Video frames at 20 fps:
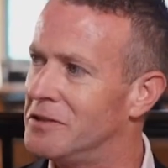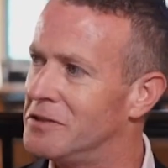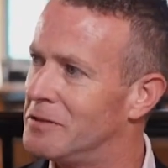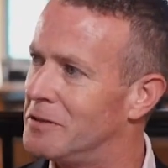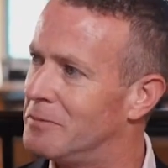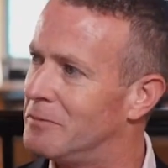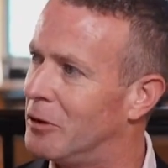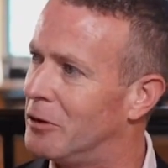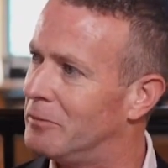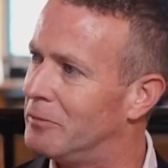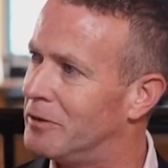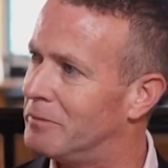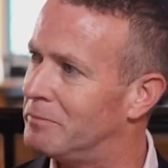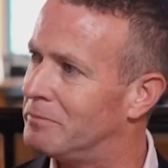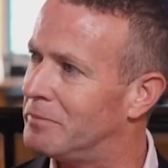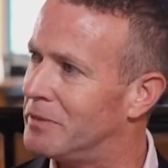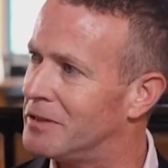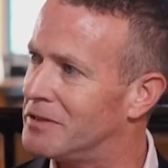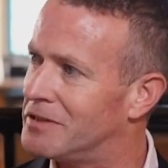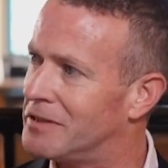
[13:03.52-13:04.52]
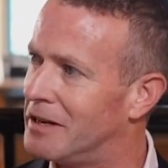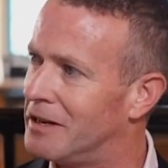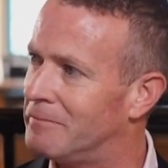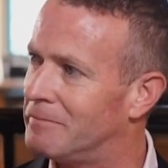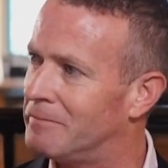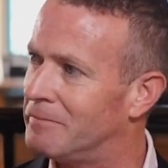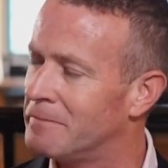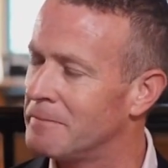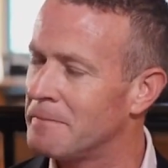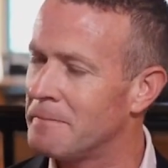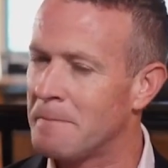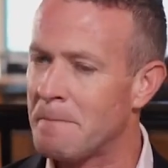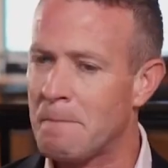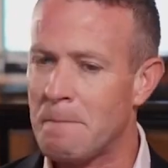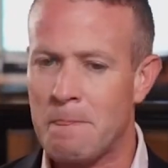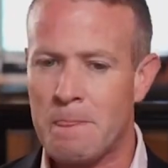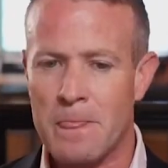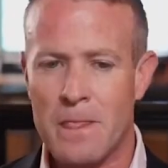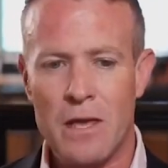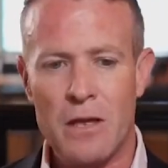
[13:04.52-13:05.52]
is at the moment. But
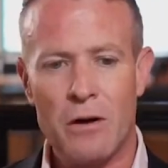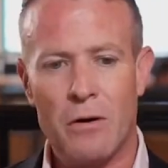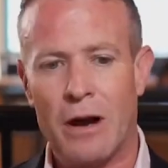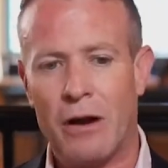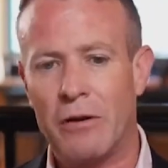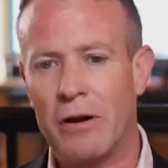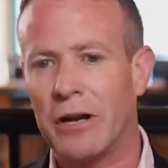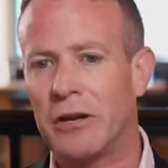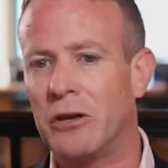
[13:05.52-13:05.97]
our